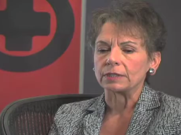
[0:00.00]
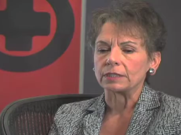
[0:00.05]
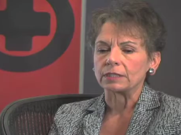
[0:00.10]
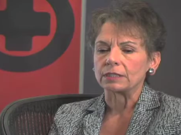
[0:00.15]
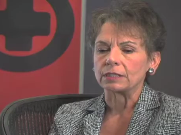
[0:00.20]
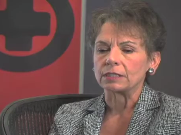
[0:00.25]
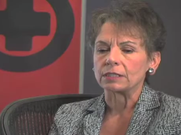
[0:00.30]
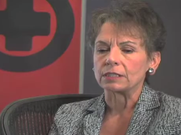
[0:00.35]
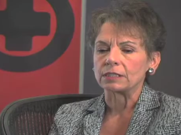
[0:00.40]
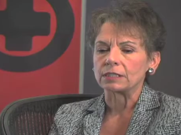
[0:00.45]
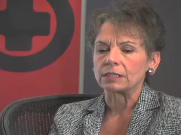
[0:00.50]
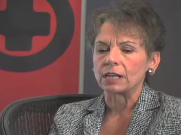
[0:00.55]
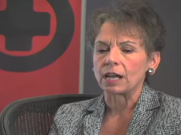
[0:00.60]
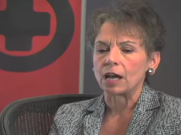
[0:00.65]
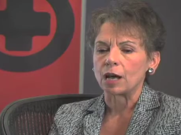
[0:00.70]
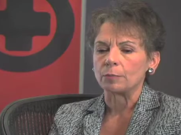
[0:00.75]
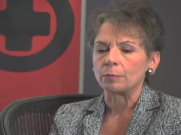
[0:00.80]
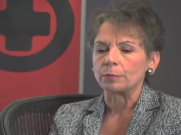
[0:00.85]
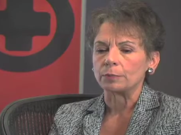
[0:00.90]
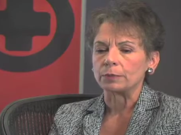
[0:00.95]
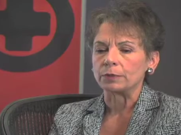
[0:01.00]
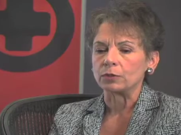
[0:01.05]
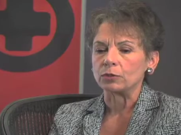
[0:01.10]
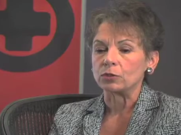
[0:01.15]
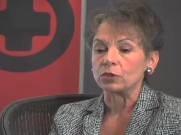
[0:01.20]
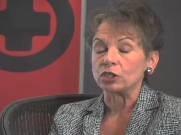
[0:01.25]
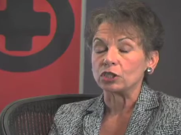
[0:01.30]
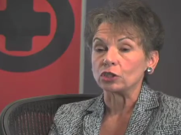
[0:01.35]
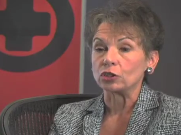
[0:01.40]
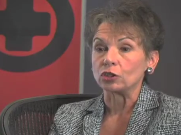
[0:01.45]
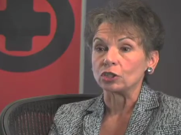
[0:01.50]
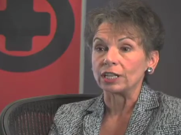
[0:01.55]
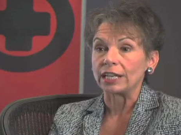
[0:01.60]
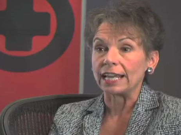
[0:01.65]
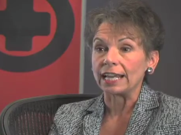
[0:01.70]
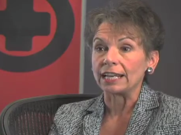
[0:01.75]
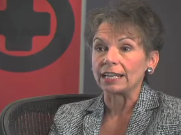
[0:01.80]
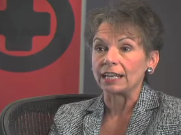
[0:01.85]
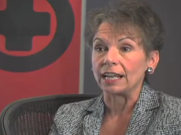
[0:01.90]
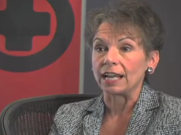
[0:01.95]
stop using your
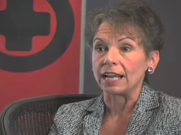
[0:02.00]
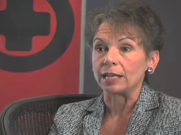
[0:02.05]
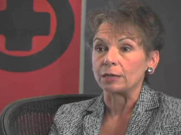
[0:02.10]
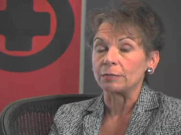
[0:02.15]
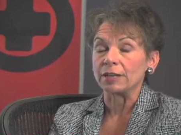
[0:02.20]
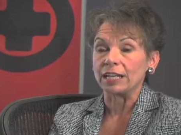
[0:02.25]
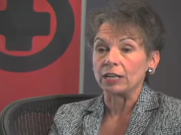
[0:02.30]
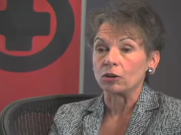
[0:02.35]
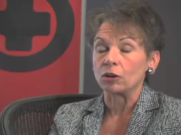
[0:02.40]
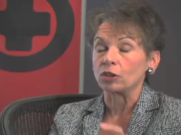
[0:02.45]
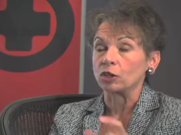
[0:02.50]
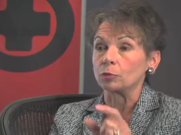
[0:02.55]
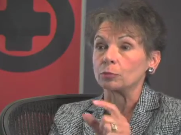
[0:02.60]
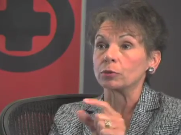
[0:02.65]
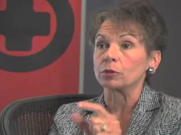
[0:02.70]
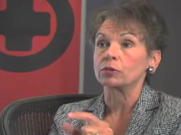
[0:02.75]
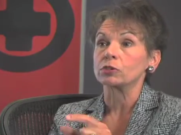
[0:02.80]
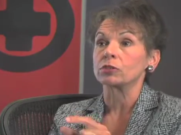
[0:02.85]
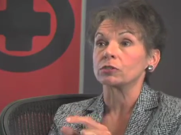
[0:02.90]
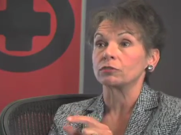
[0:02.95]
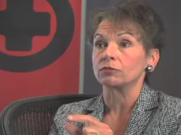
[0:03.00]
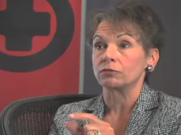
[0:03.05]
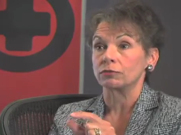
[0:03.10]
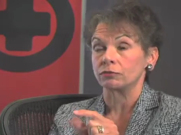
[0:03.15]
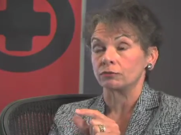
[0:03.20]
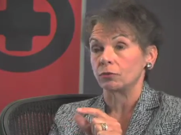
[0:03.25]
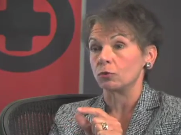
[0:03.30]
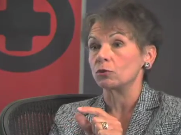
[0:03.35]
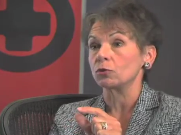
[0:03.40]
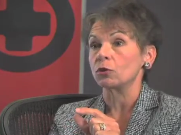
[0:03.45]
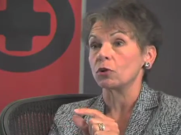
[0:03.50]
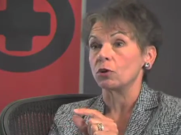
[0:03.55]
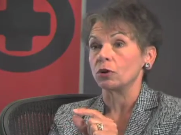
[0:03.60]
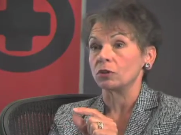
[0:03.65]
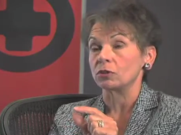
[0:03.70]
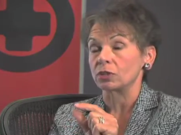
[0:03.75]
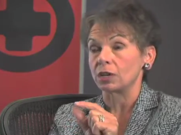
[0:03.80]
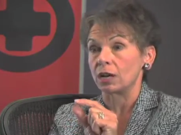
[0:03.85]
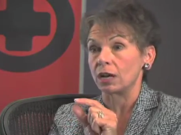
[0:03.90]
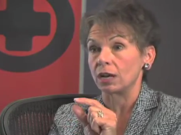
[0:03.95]
landline and making all your personal phone
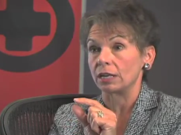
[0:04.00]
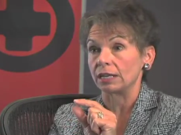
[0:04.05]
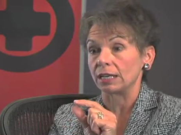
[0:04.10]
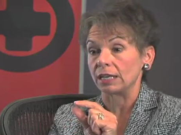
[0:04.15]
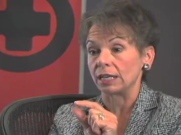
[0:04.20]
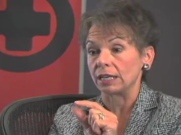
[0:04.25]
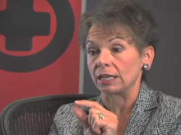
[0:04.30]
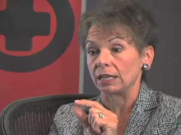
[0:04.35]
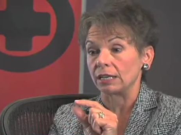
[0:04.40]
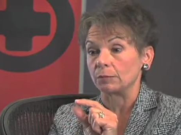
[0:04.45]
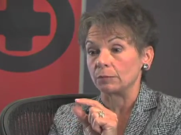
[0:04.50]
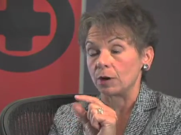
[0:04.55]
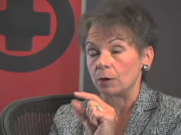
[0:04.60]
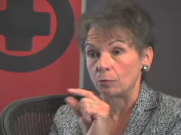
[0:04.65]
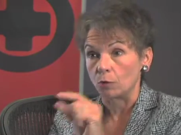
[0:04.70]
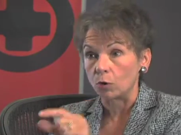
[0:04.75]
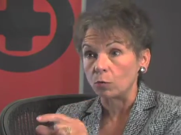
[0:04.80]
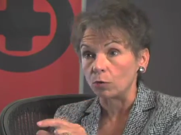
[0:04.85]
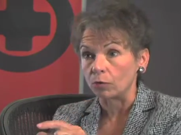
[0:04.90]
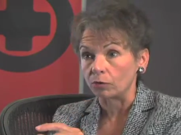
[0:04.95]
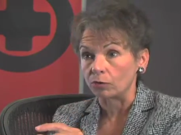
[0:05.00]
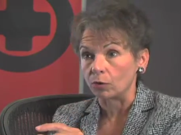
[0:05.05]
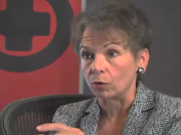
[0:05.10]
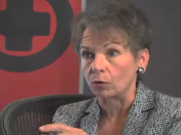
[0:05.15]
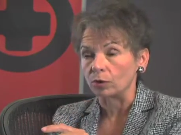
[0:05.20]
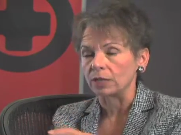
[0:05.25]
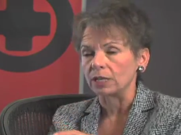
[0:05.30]
calls on a mobile phone.